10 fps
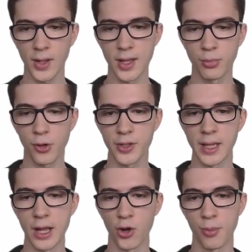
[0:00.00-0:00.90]
and I'm
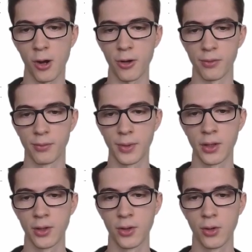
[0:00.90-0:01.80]
plotting an error bar
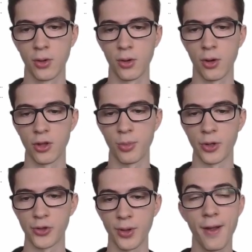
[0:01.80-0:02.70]
on the
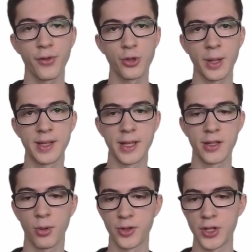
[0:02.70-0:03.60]
point. So every 20
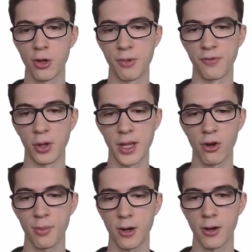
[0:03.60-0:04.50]
data points here, we've got an
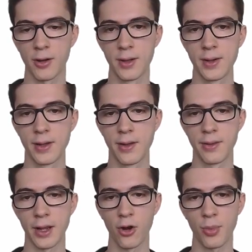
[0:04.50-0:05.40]
error bar.
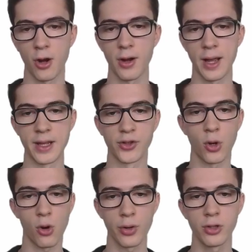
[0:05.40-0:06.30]
The error bar
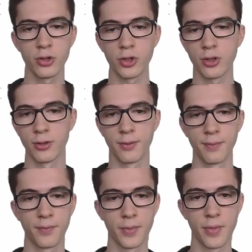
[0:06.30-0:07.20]
is orange.
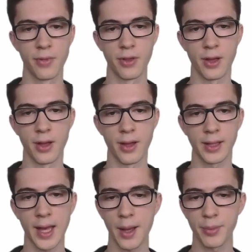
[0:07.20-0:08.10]
The
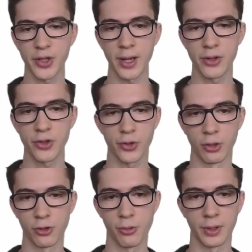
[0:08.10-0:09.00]
cap size,
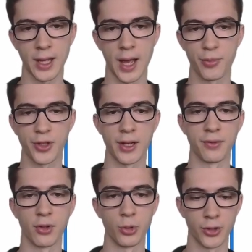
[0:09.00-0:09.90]
so I'll show you what the cap
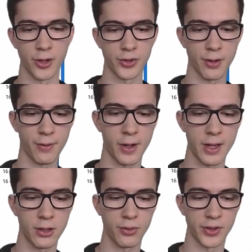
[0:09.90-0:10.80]
size variable does. If
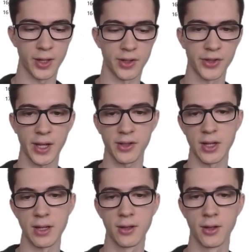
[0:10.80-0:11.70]
I increase that to
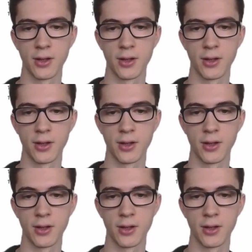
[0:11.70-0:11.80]
60,